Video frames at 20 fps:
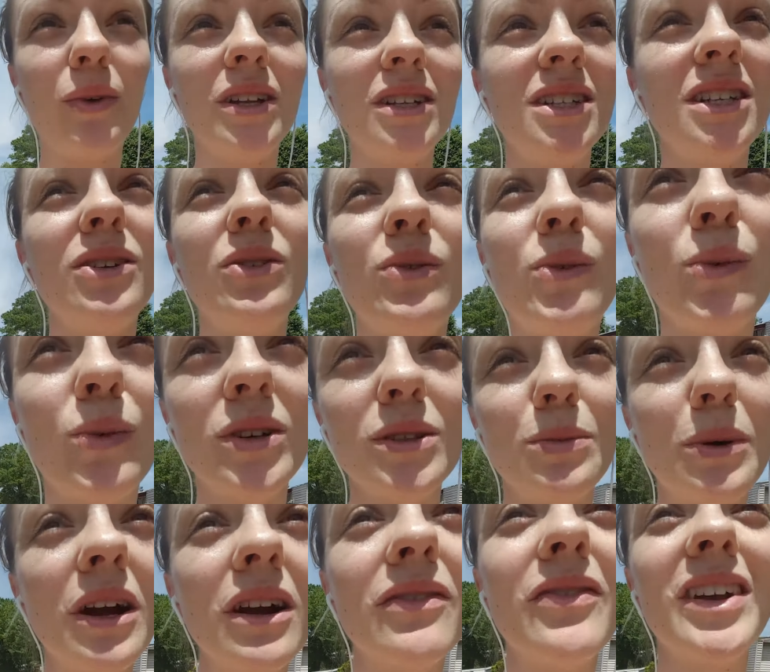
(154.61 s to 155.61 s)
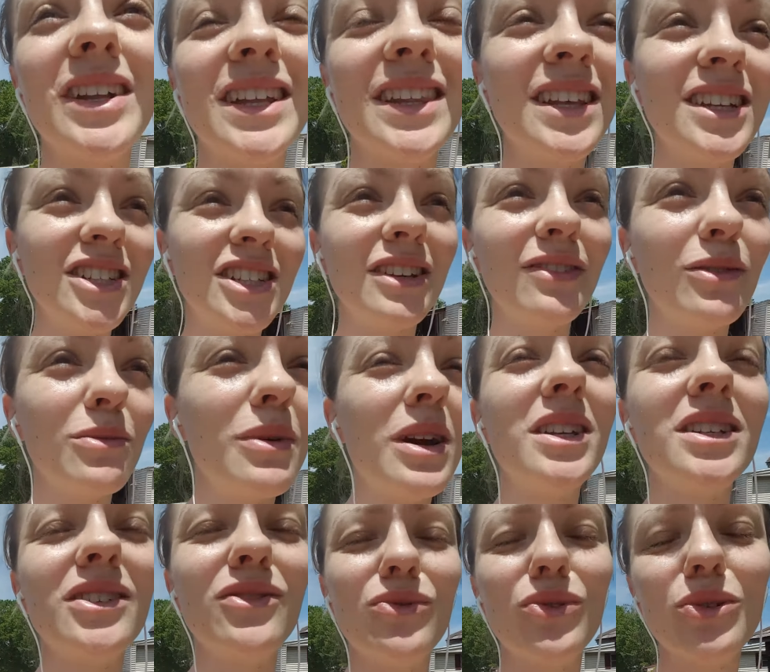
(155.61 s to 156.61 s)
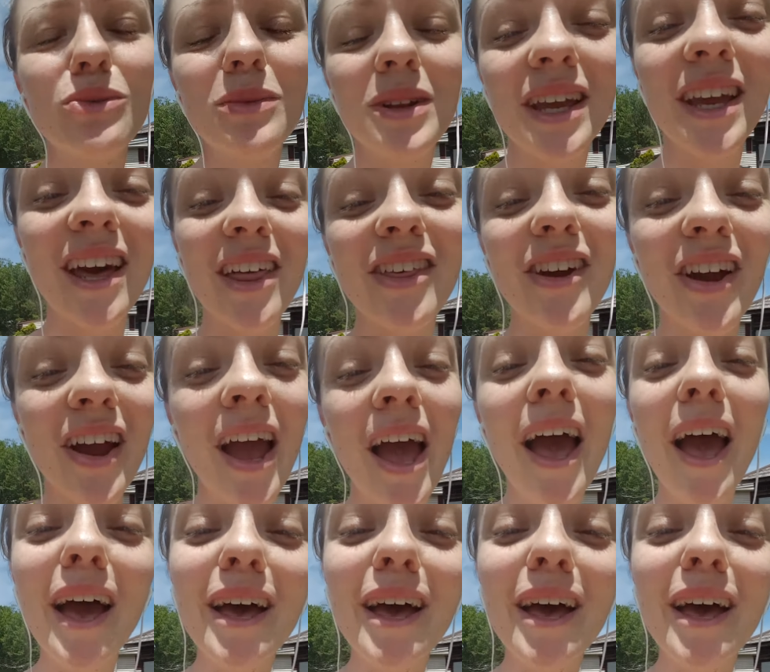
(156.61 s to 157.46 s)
which was perfect. And then she even mentioned rooming together.